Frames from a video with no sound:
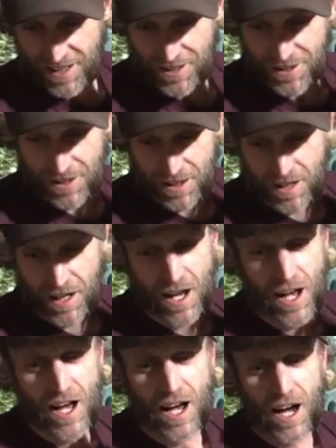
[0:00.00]
here.
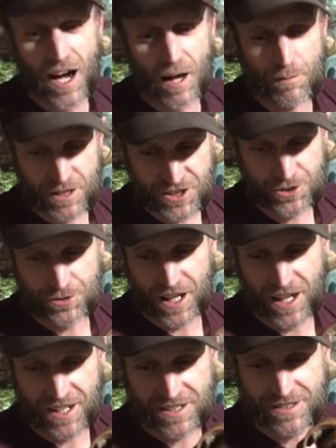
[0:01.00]
I miss you
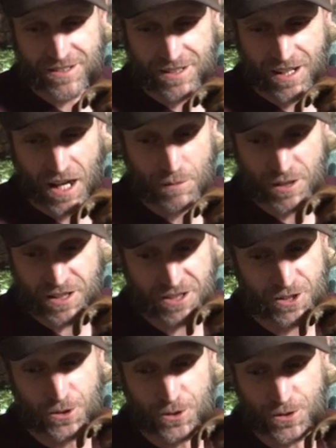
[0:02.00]
guys. I miss
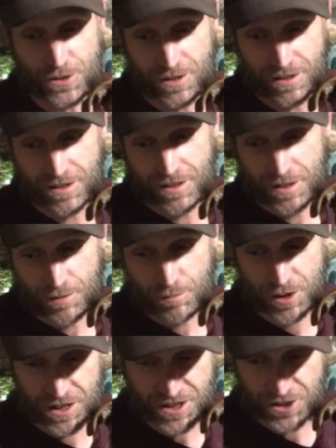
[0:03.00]
school.
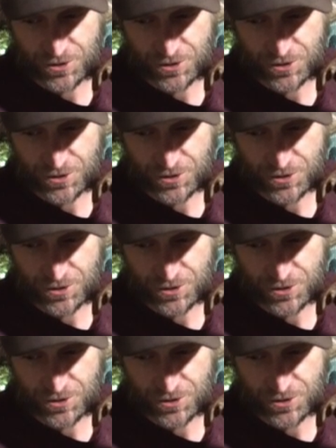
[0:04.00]
Please